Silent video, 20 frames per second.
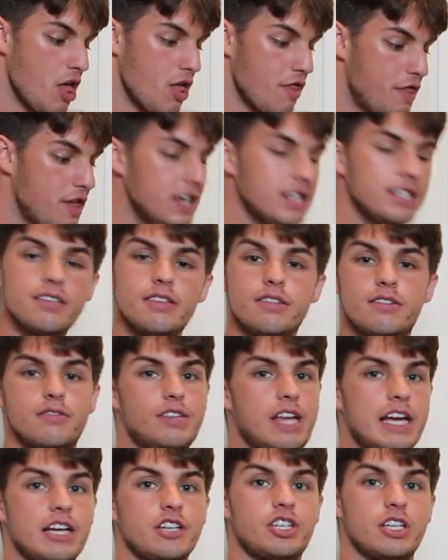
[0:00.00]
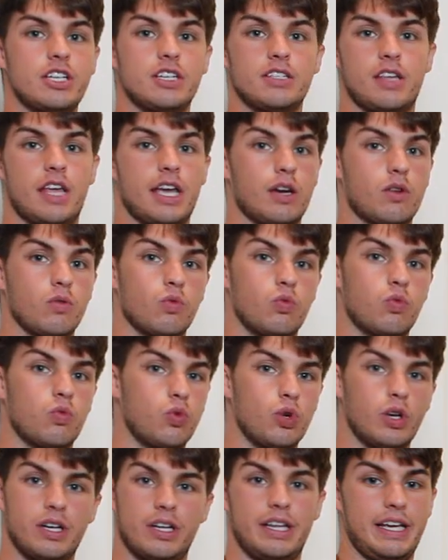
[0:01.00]
this dish is like
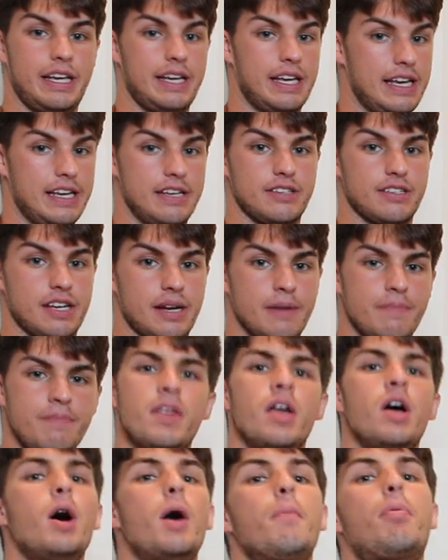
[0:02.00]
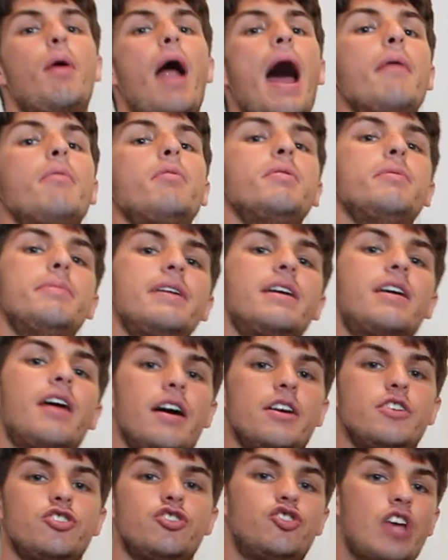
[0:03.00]
really easy. Probably
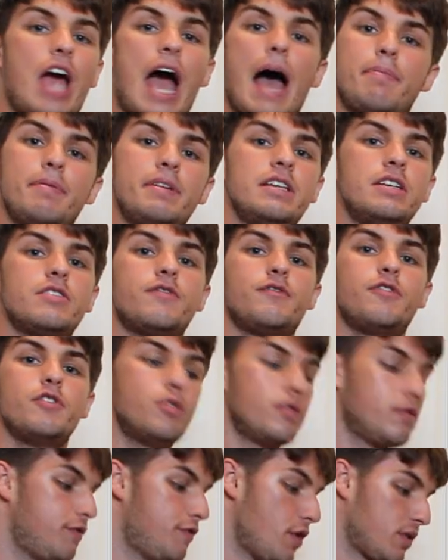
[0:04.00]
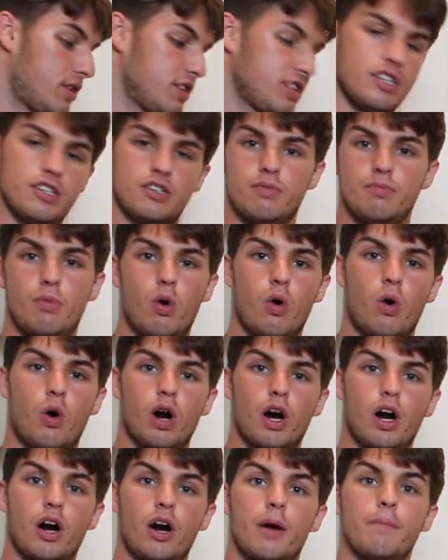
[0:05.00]
because Japanese food focuses
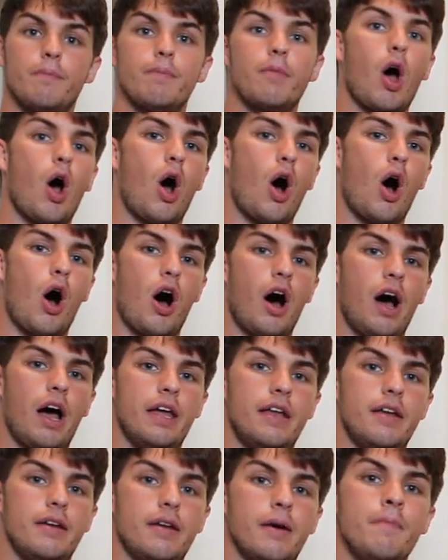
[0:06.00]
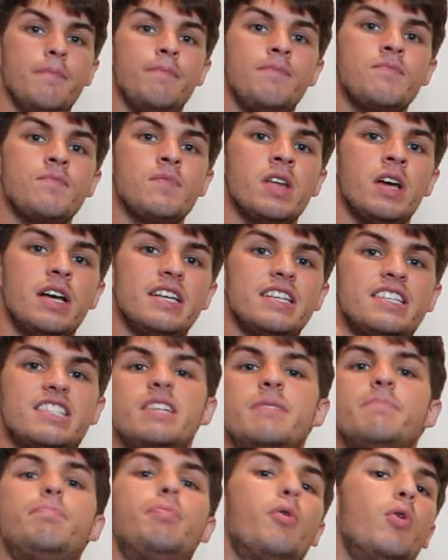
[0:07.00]
more on
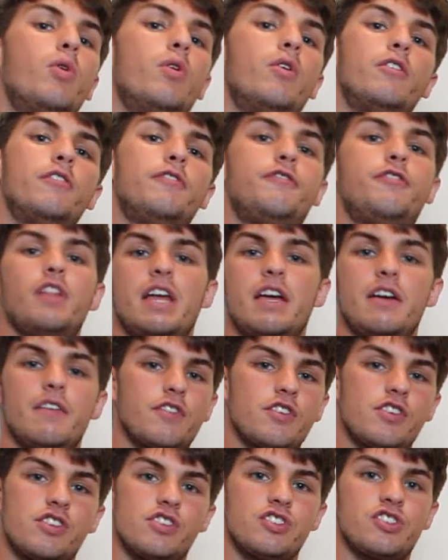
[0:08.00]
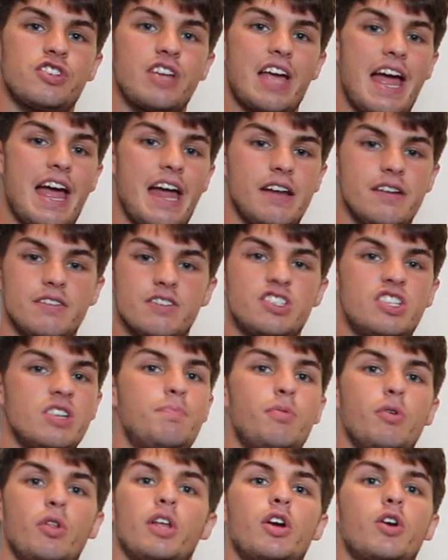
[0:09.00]
simple flavors and
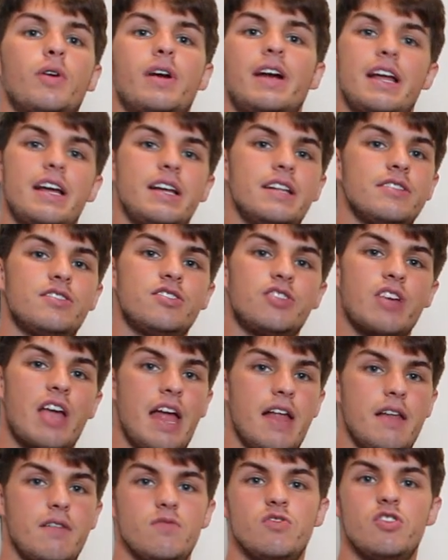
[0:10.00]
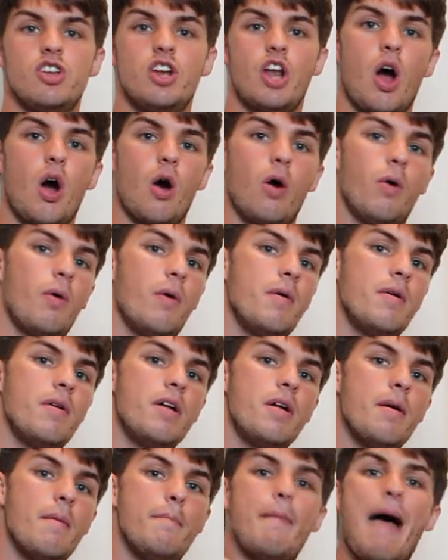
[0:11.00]
simple ingredients and, you know,
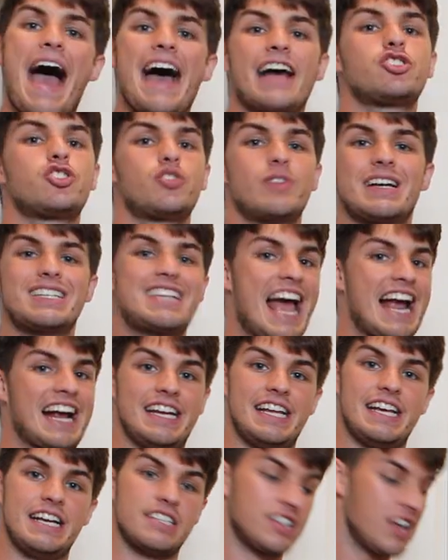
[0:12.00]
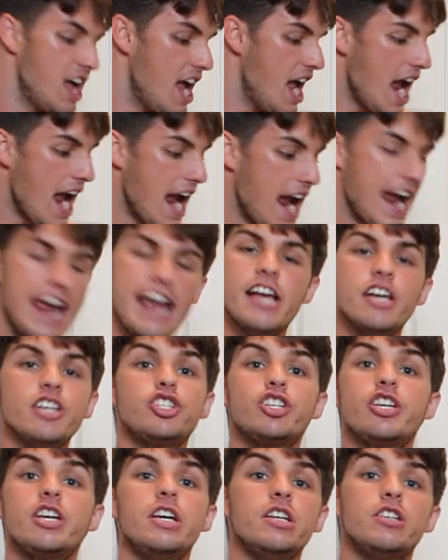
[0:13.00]
mastering techniques,
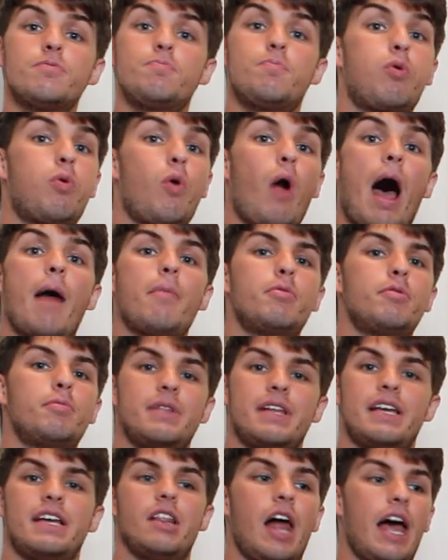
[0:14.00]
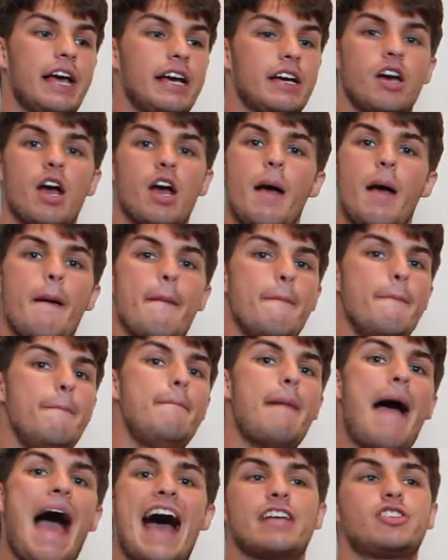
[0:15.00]
Isshiki's probably like
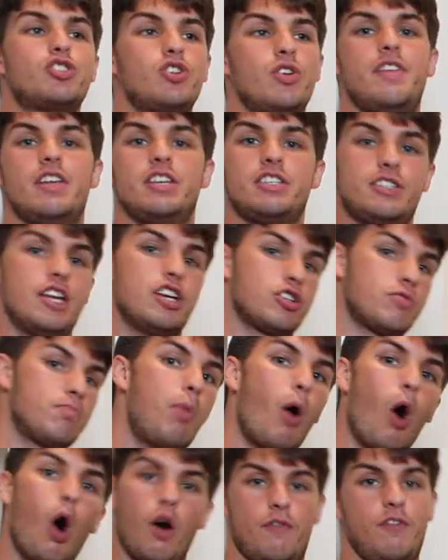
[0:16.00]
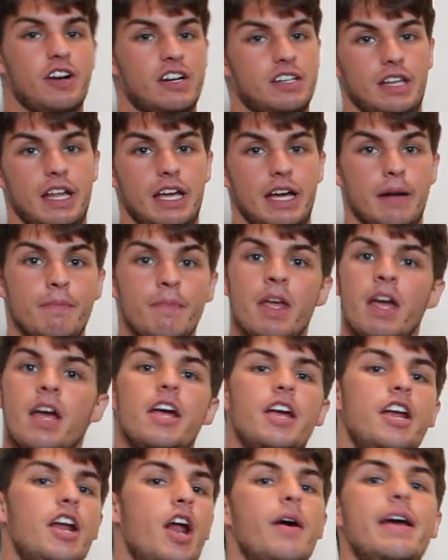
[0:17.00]
mastered this dish perfectly.
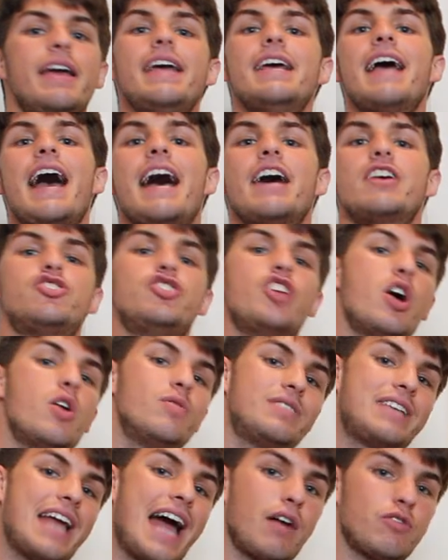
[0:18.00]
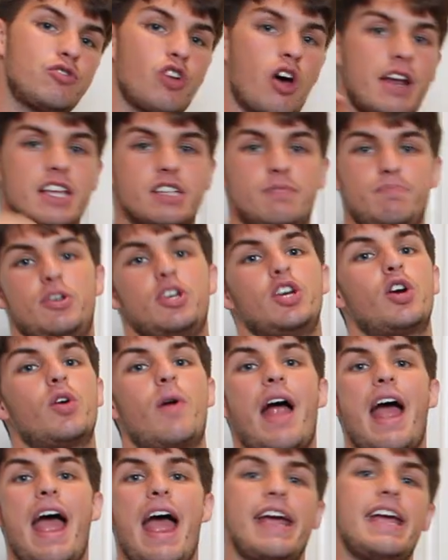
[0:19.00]
You know, he has no doubts on his
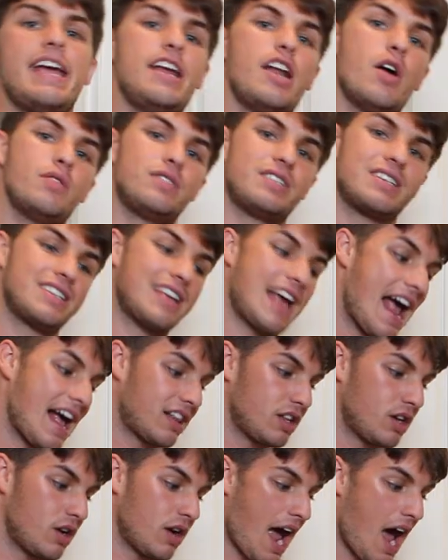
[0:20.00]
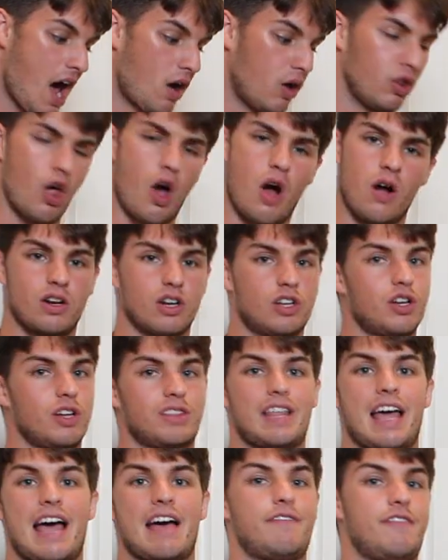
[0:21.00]
puree. He knows exactly how long to cook
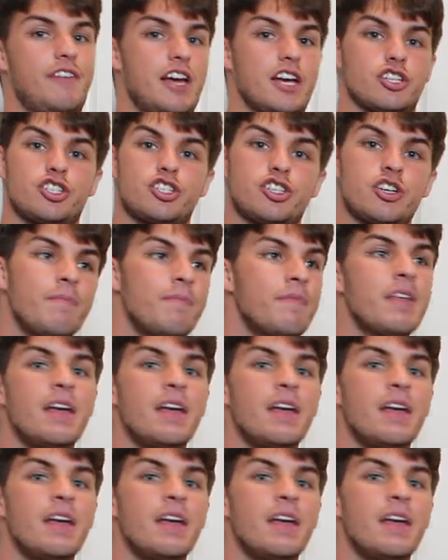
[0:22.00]
that fish.